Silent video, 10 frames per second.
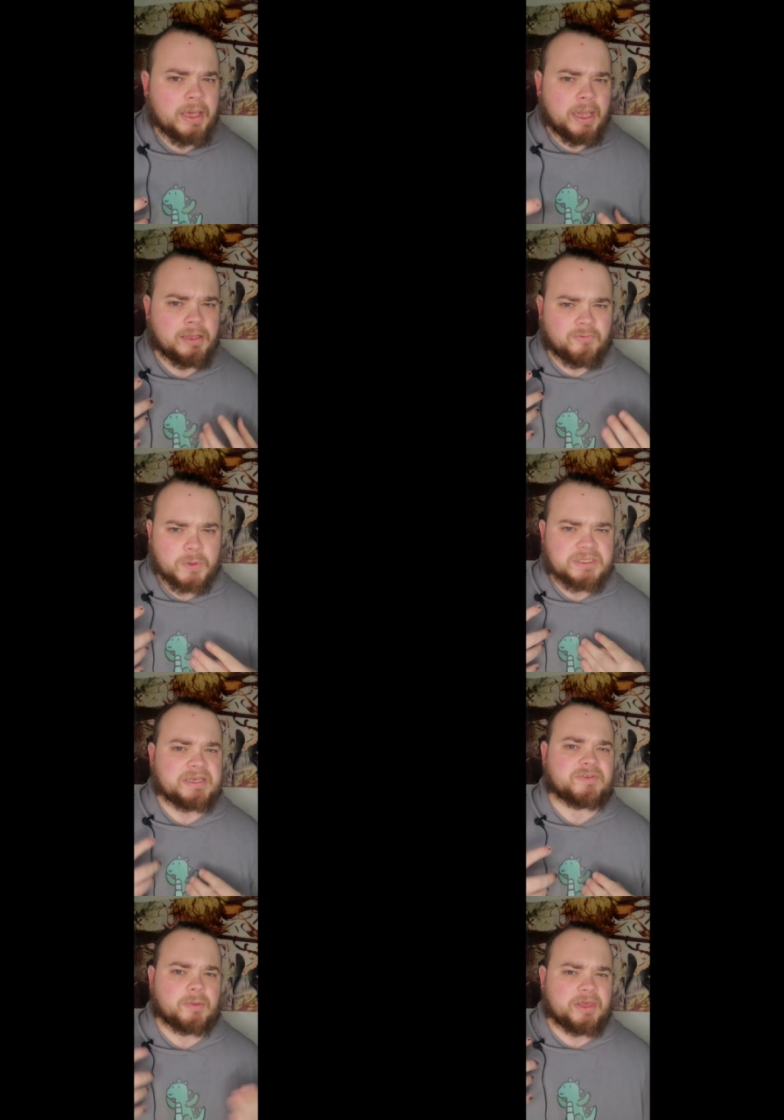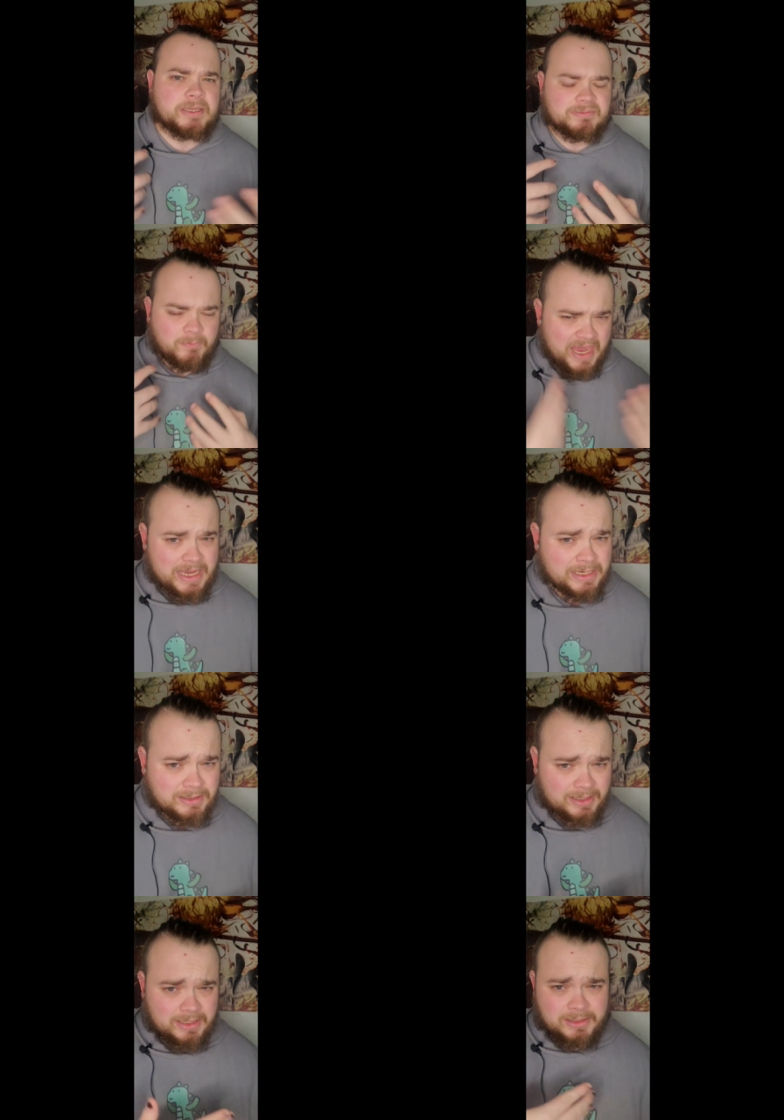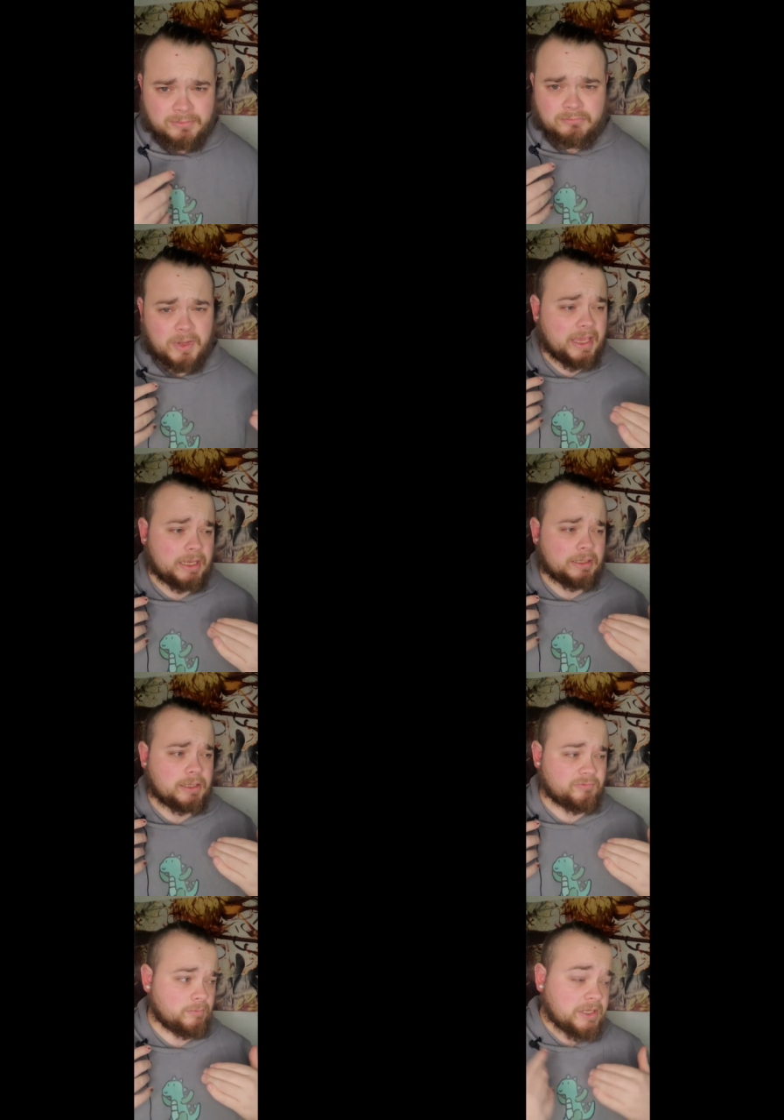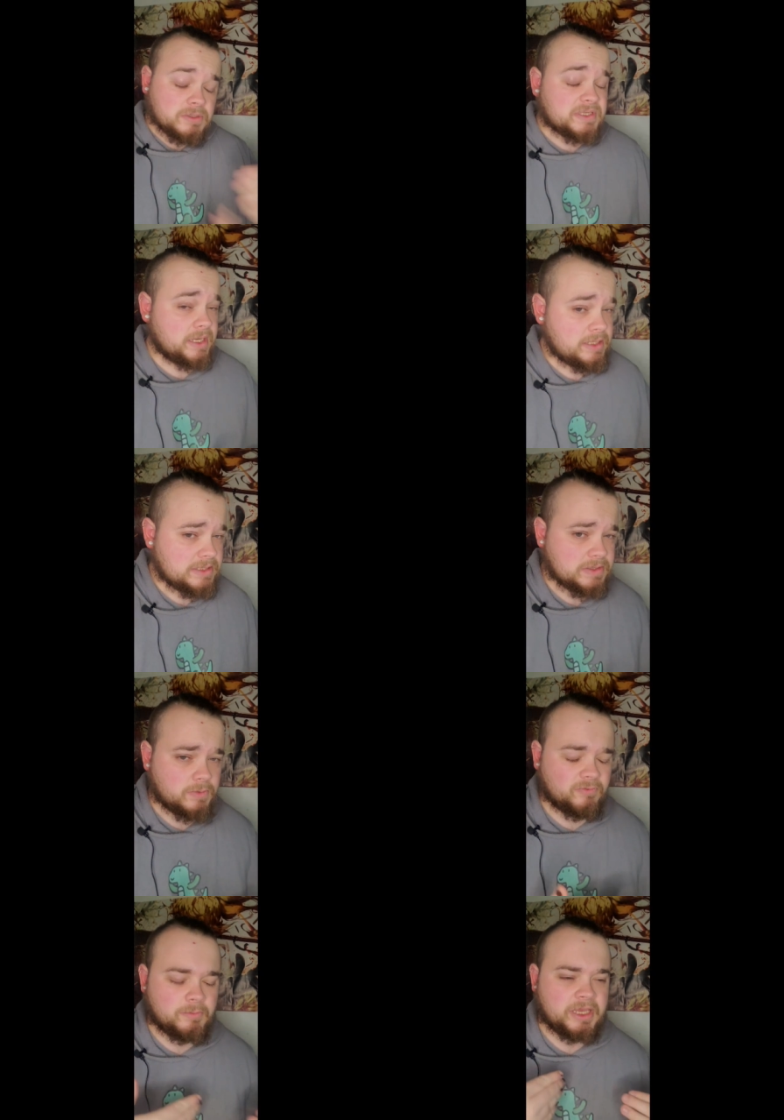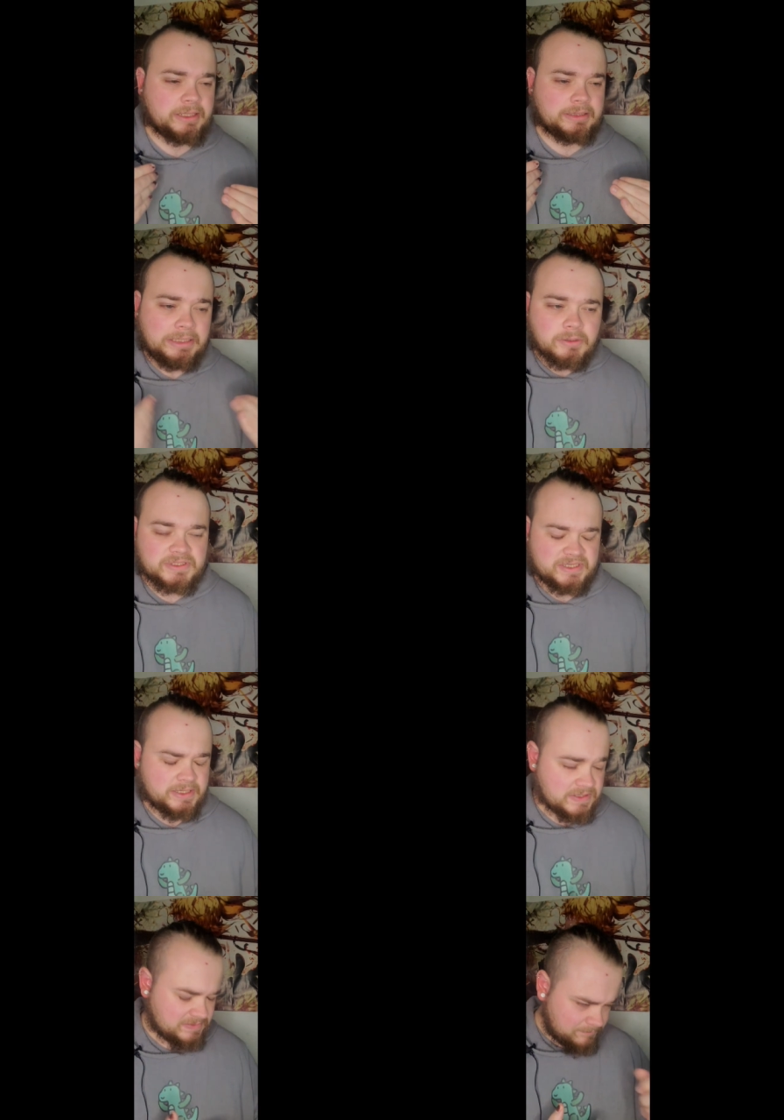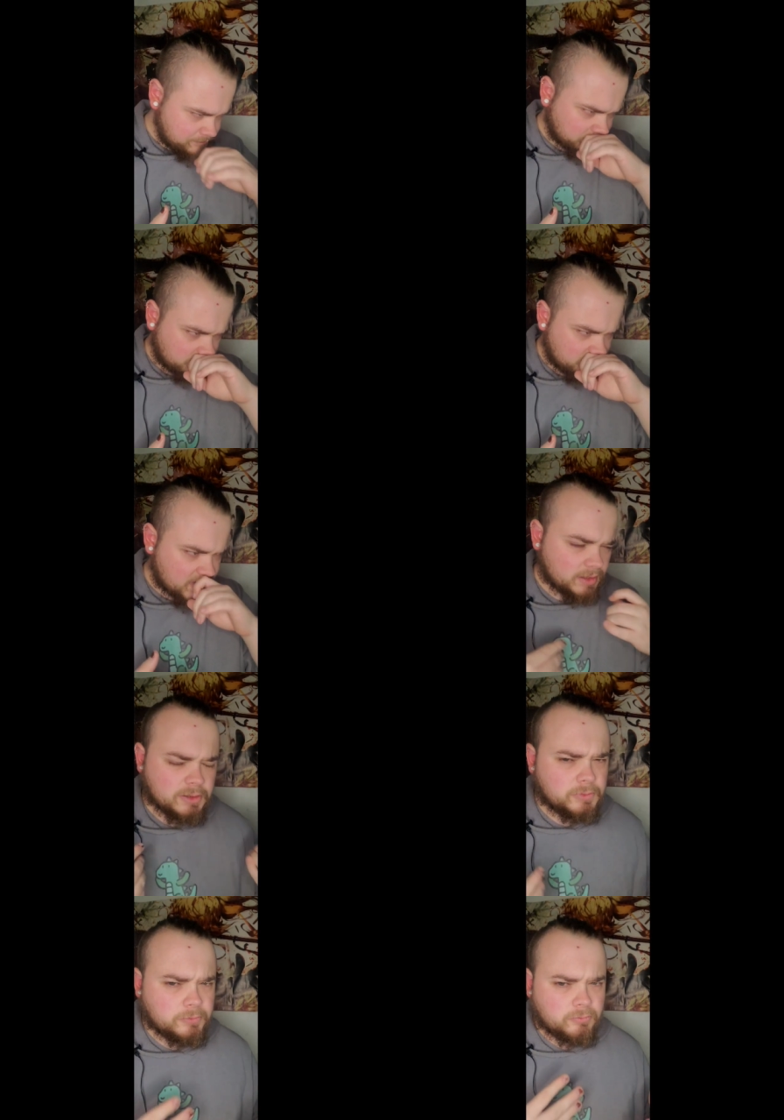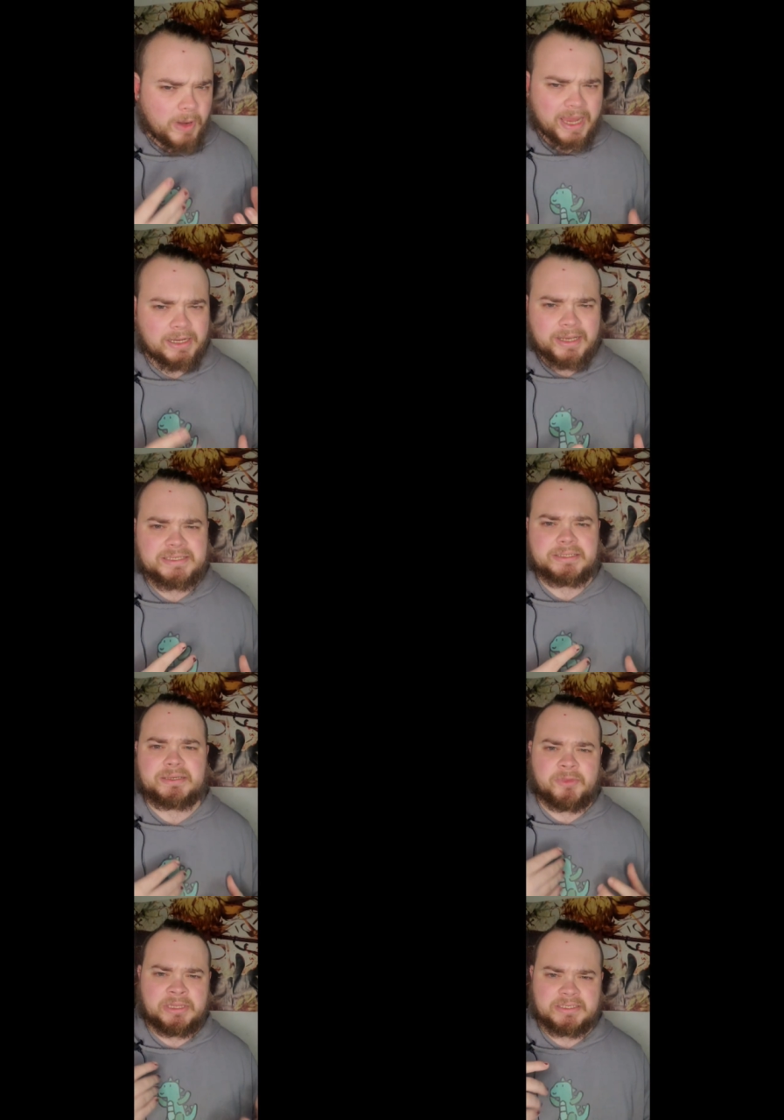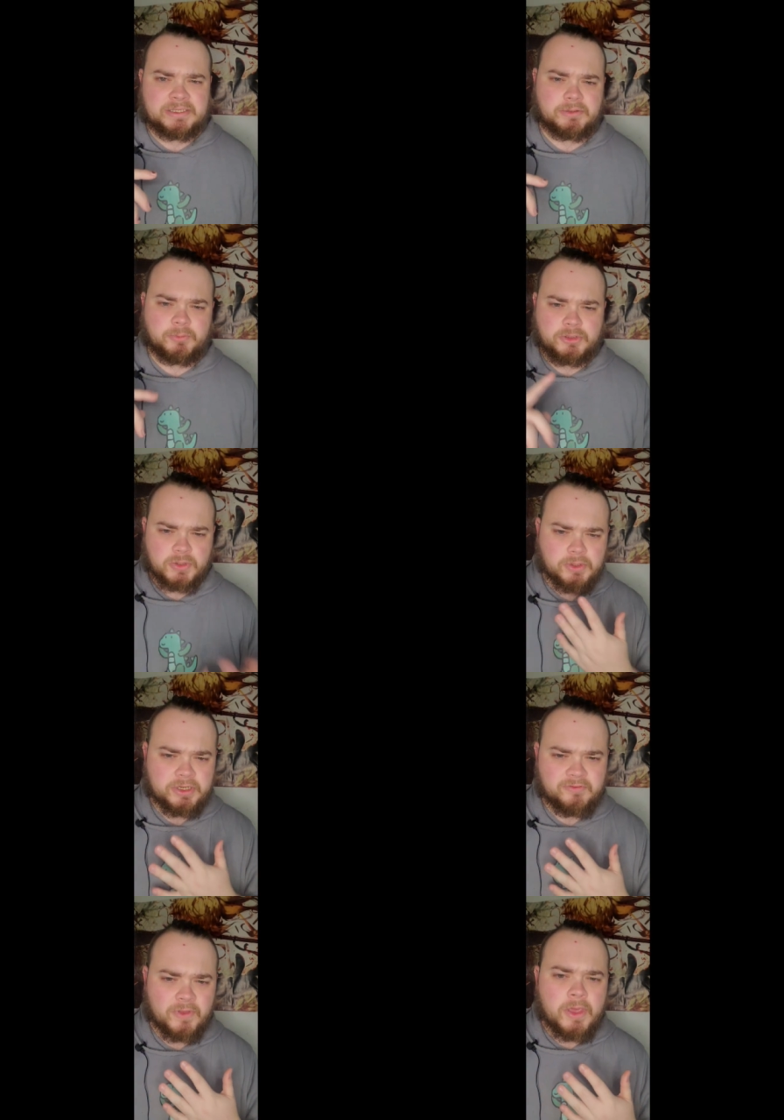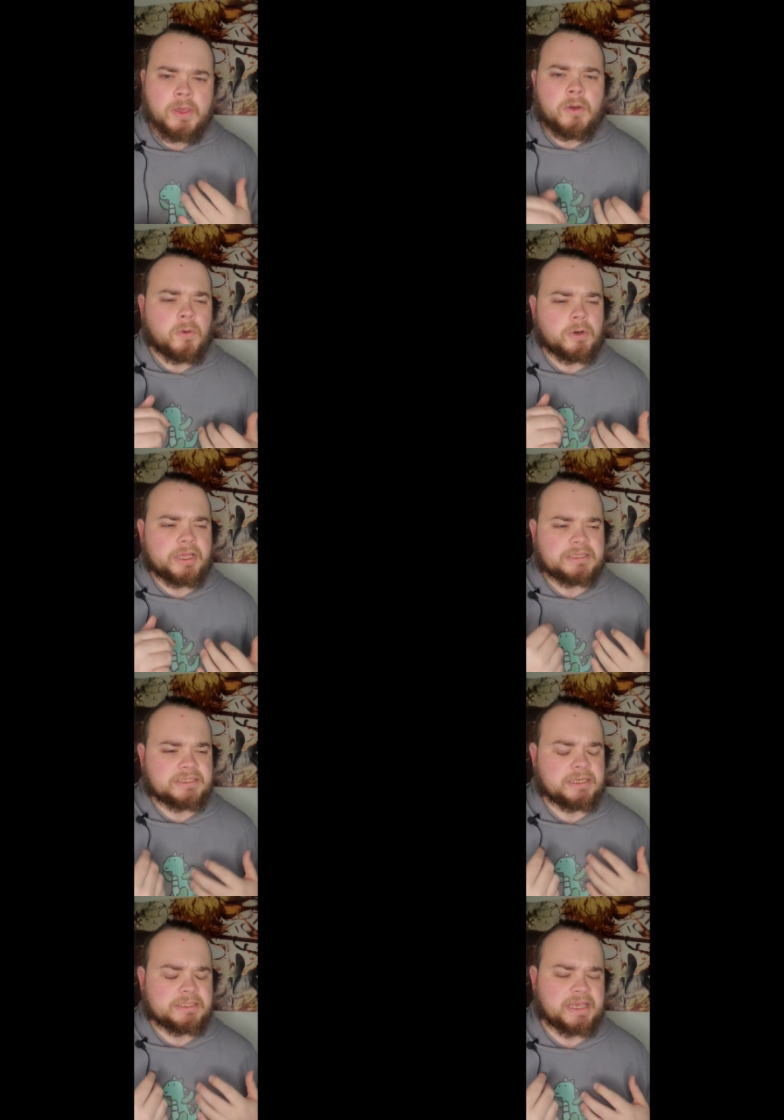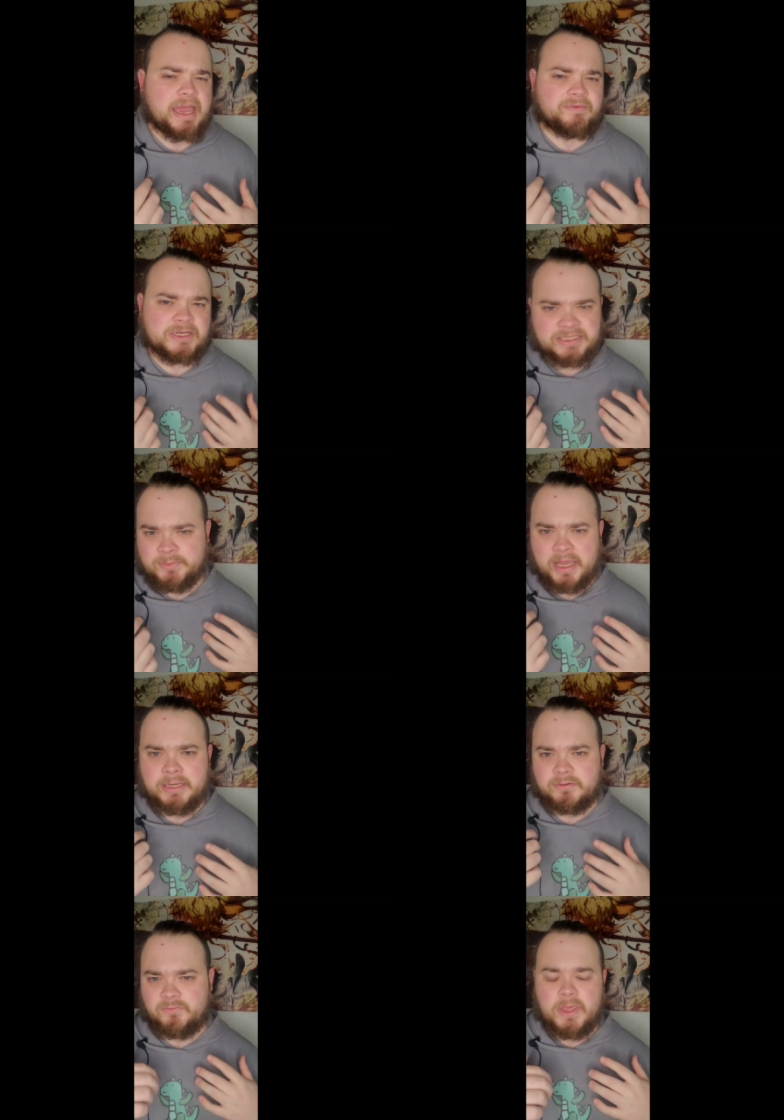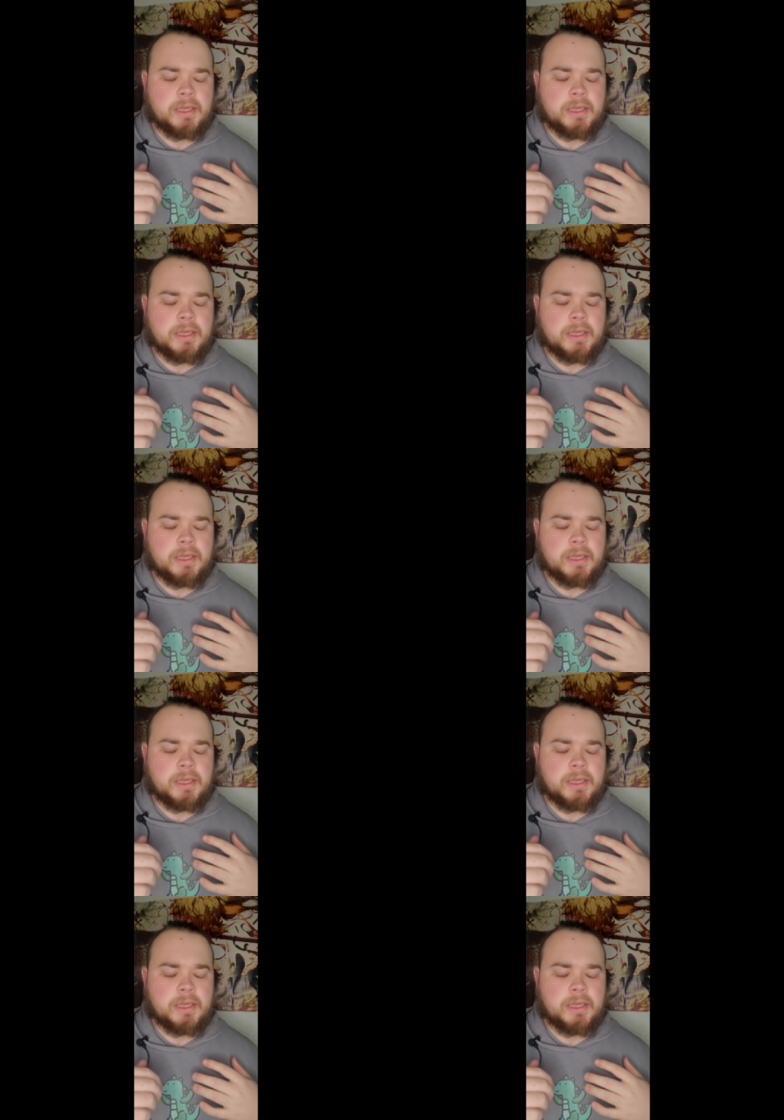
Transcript: And then, of course, if something is banned in a governmental sense or from a legal sense, you recognize it as something that's either pejorative or is seen as having some kind of